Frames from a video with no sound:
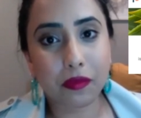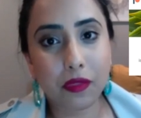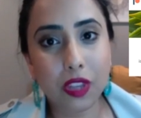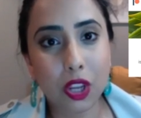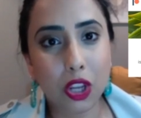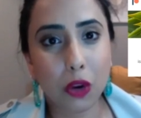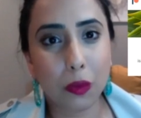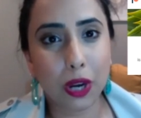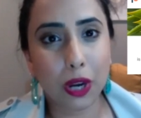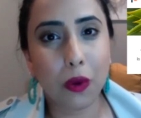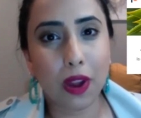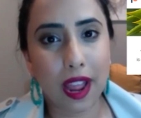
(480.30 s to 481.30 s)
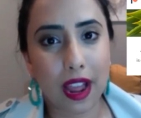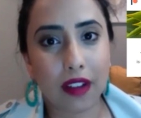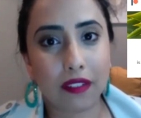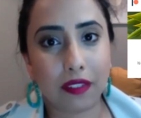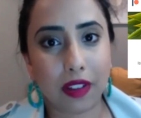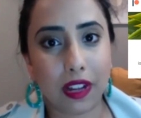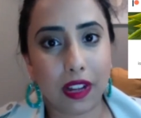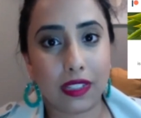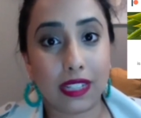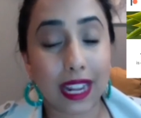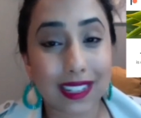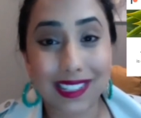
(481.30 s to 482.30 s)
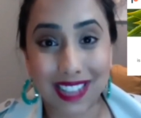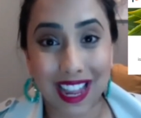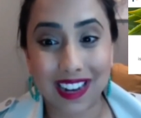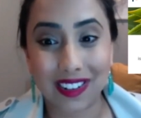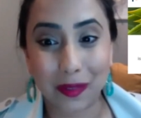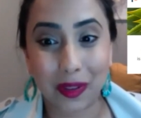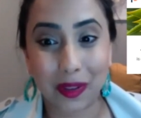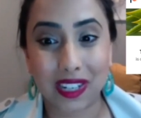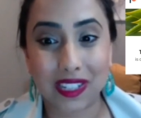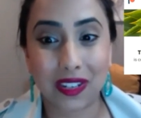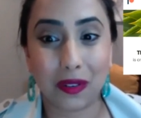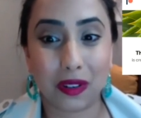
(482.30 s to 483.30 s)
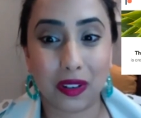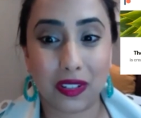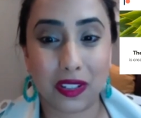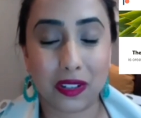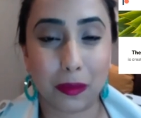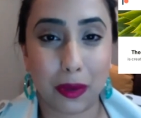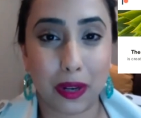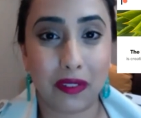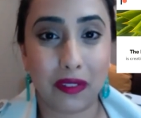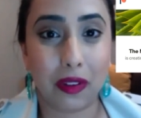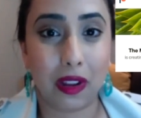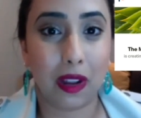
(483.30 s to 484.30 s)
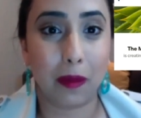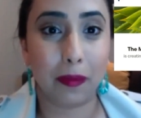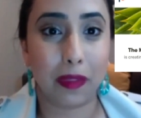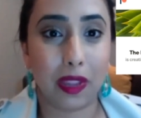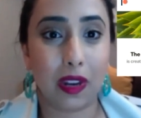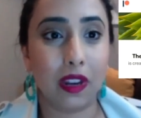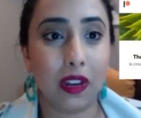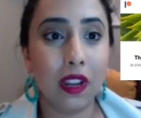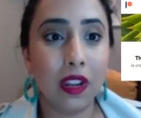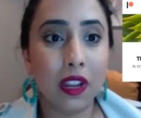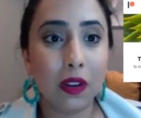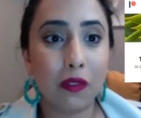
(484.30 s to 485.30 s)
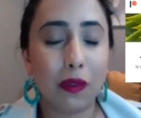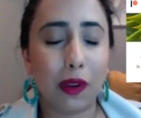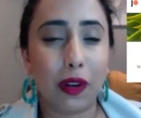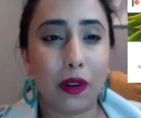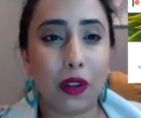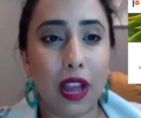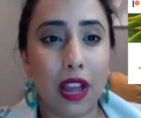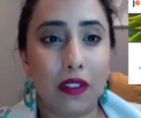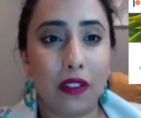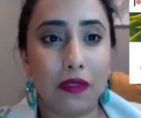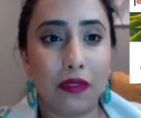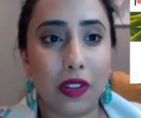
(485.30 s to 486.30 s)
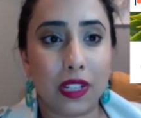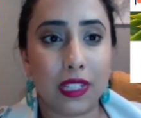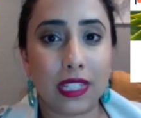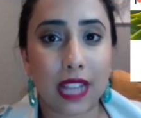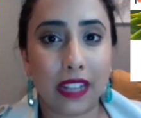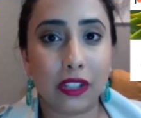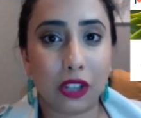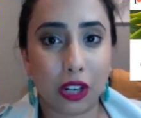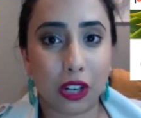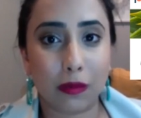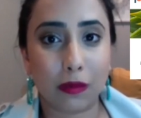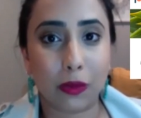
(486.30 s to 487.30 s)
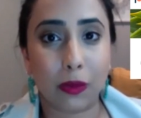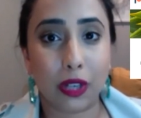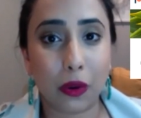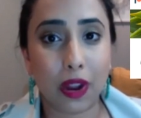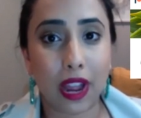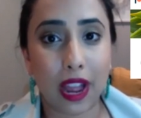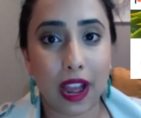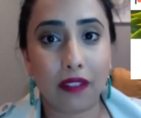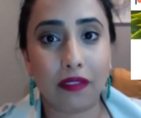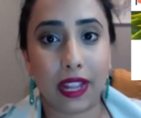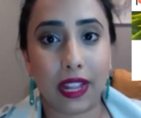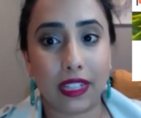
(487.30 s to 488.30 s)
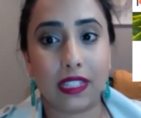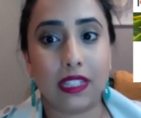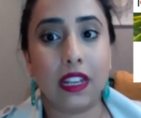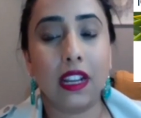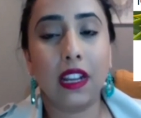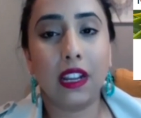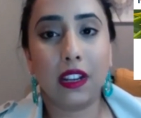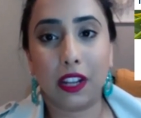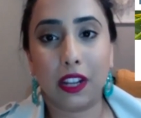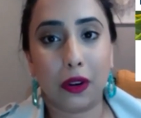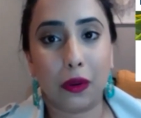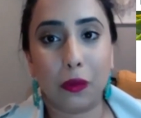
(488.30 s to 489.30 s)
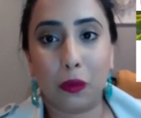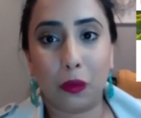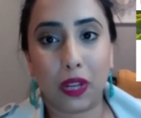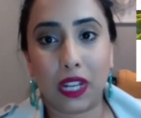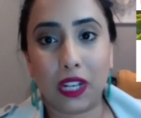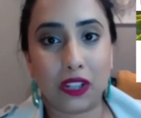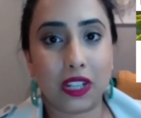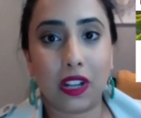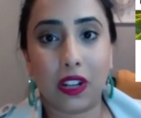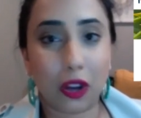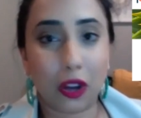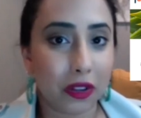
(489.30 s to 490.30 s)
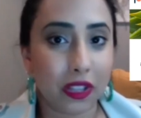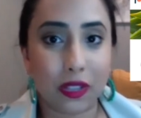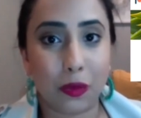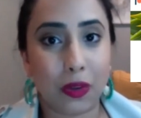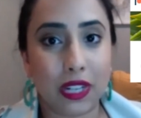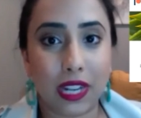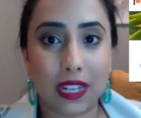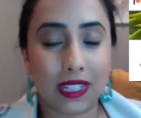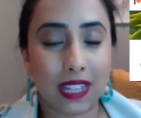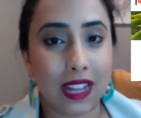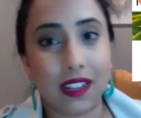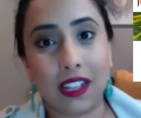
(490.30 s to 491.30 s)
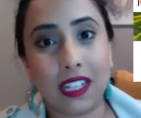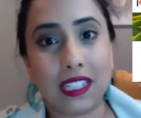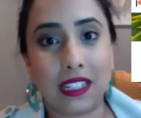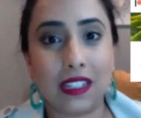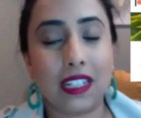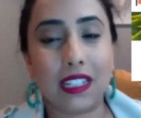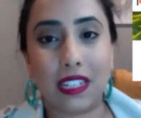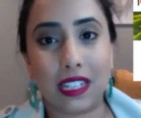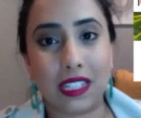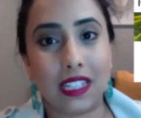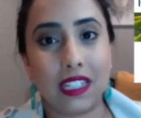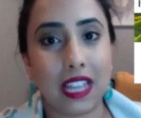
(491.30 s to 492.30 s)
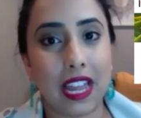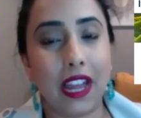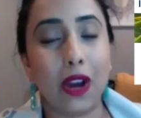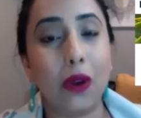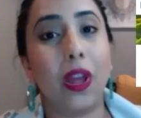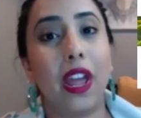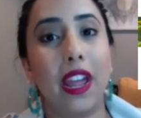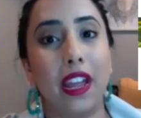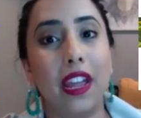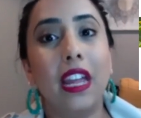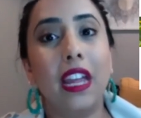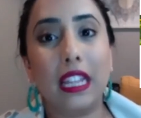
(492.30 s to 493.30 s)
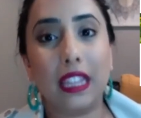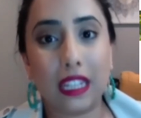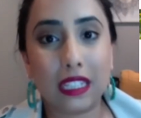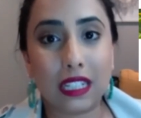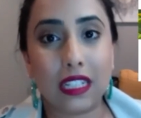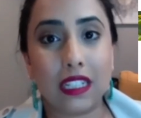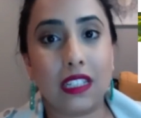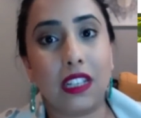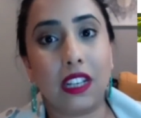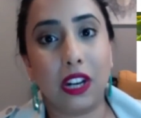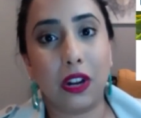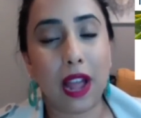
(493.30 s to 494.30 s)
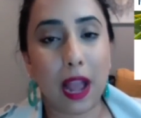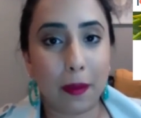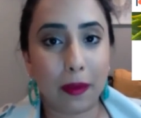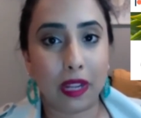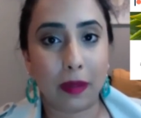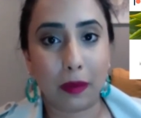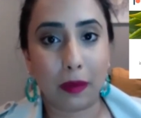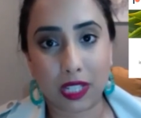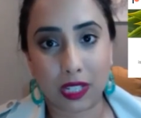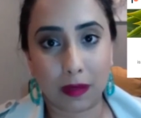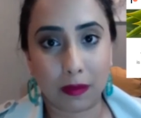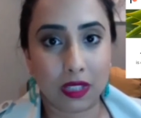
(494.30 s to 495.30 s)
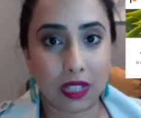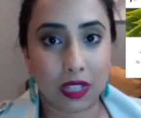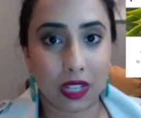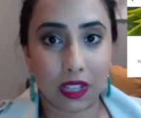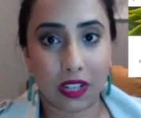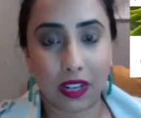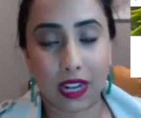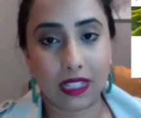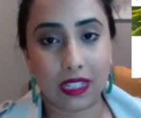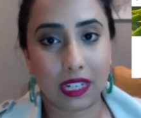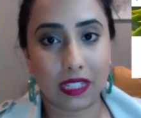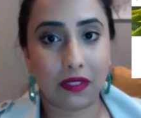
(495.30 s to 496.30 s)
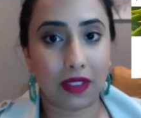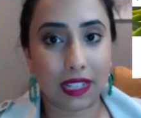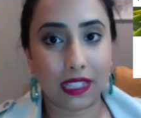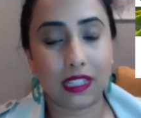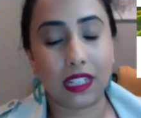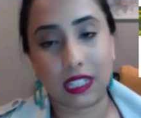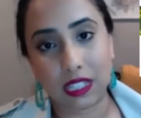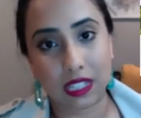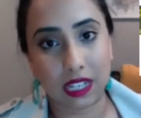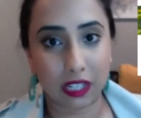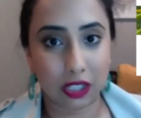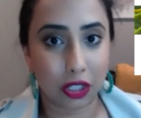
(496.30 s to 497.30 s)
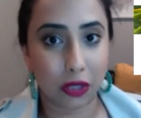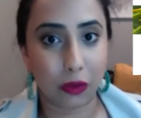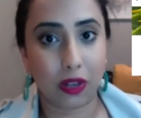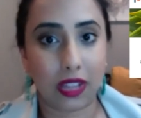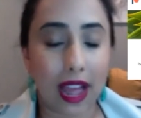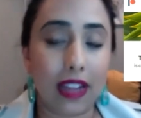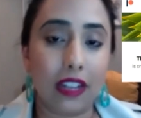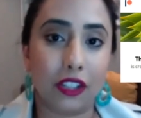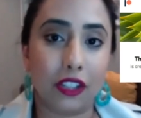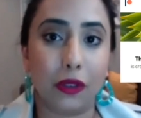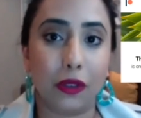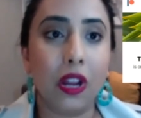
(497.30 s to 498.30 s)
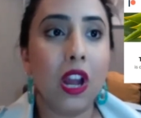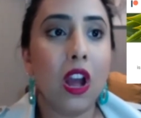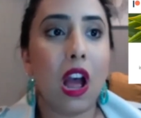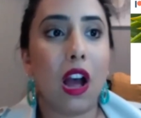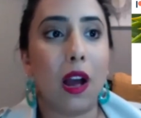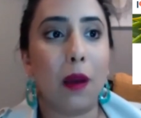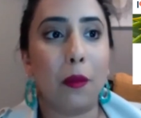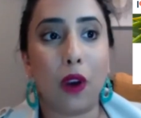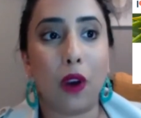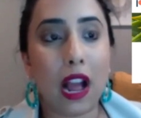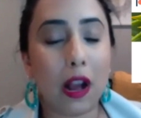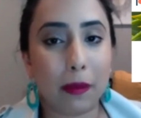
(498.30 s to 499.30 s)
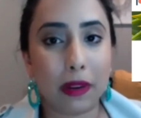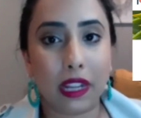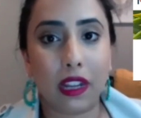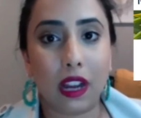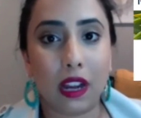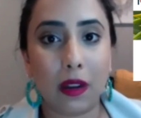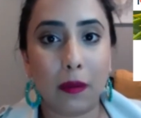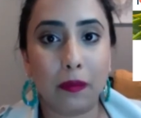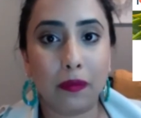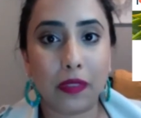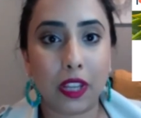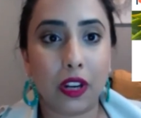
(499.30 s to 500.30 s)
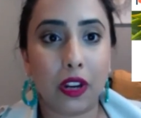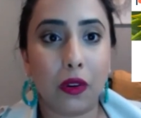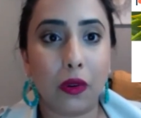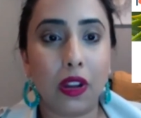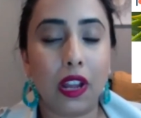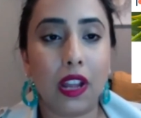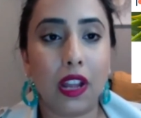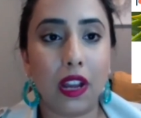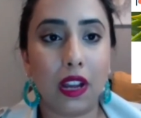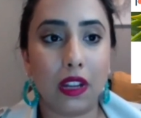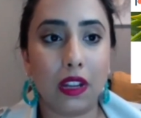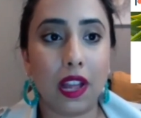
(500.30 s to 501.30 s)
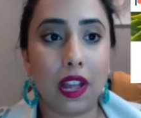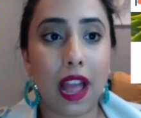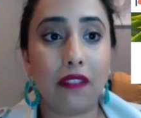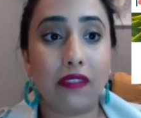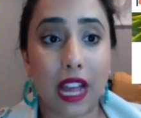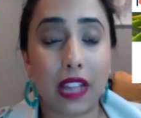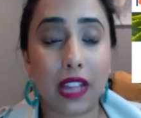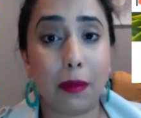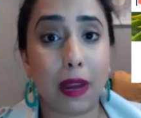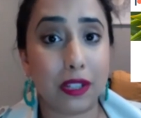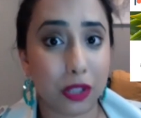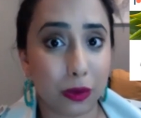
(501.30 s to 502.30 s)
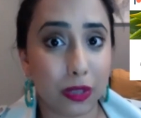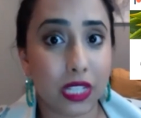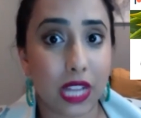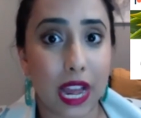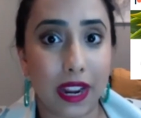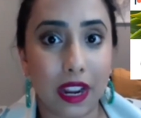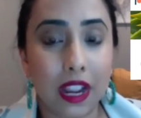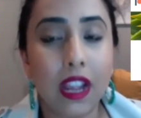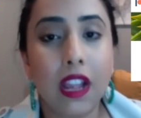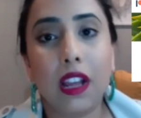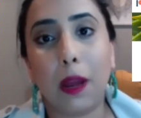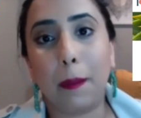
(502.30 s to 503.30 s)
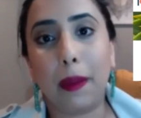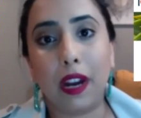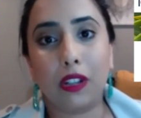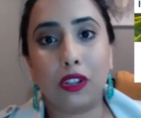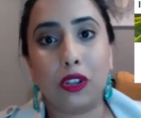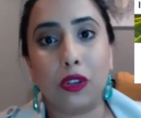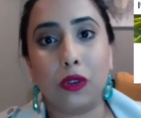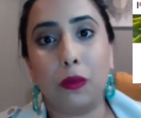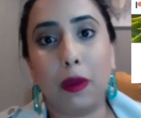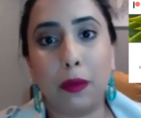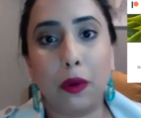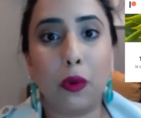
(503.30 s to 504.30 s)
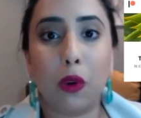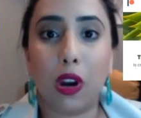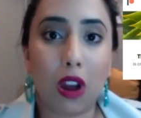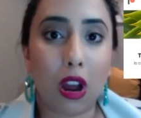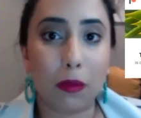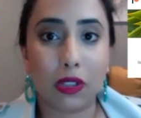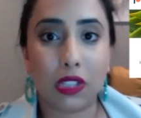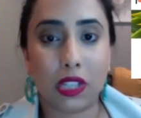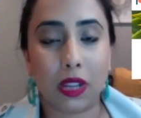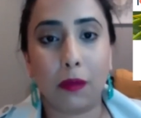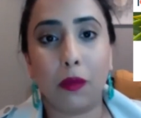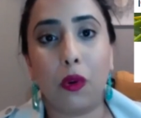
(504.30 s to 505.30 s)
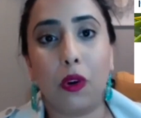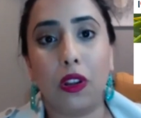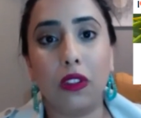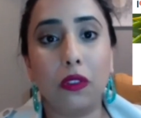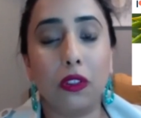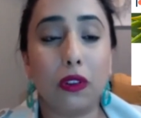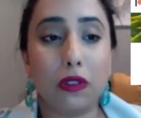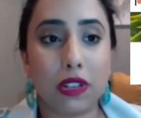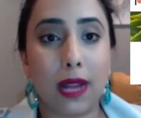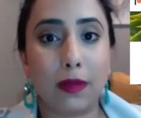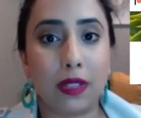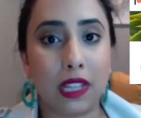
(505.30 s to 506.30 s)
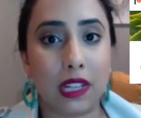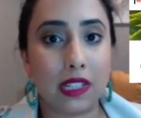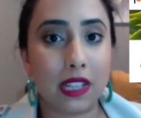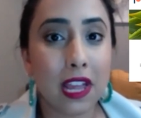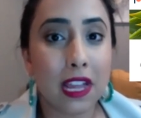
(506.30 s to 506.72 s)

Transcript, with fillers: you know, we don't have a data set really to, to put it um, in, in kind of concise terms. We don't have like this, you know, we can just go to this one data set, collect statistics and say, okay, this is, you know, how many Muslims in the United States face this issue or that issue, um, or how many, um, you know, uh, have death by suicide compared to people who are non-Muslim or those types of things.